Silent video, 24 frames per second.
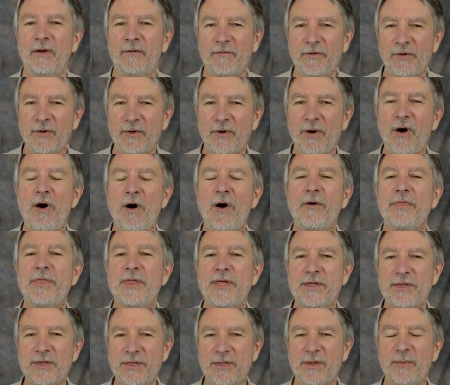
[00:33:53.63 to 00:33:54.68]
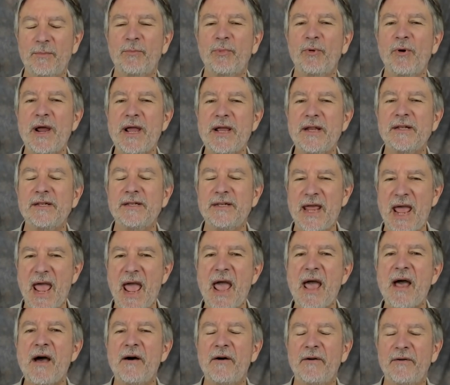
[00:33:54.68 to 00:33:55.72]
for all this to break
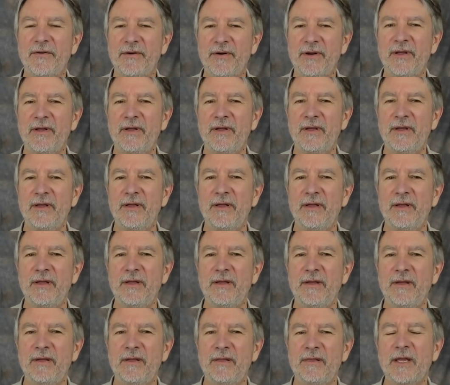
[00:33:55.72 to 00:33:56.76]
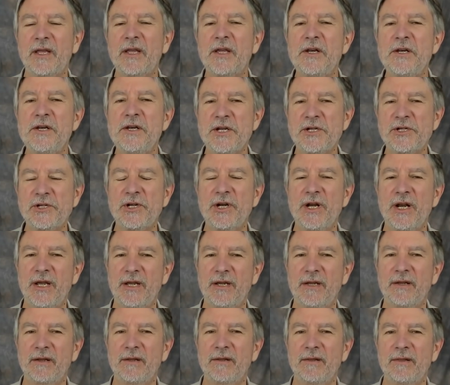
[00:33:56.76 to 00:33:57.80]
down, the
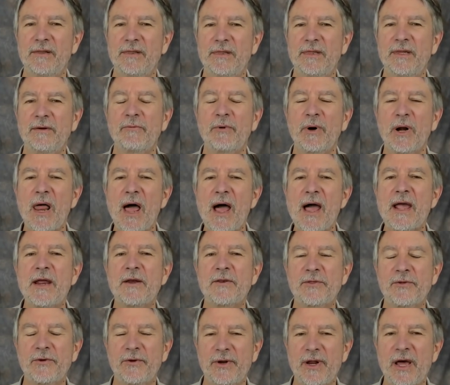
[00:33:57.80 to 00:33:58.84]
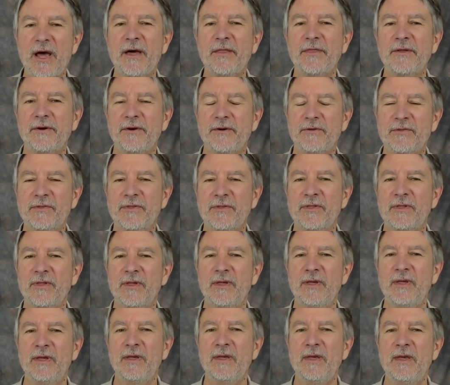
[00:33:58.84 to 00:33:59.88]
conditioning, the reliance on others,
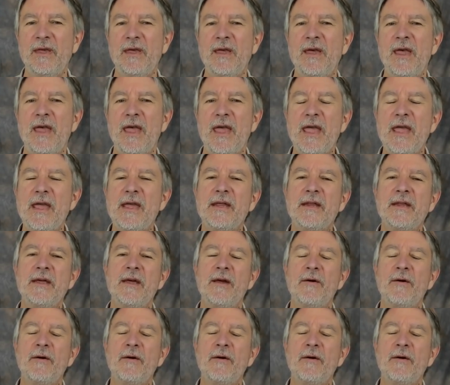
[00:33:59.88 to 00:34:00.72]
a